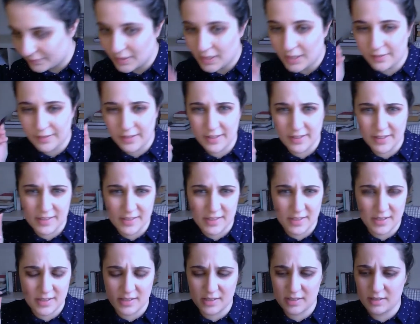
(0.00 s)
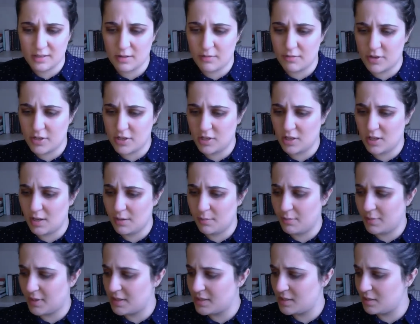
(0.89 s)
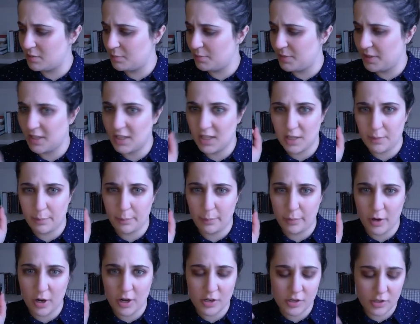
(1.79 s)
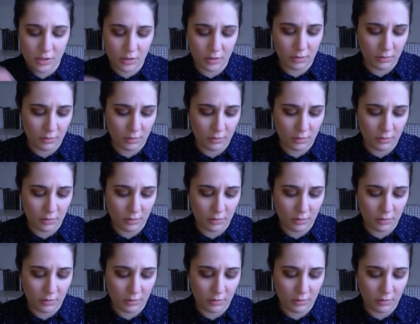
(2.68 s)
I think this is originally meant to be a lip brush,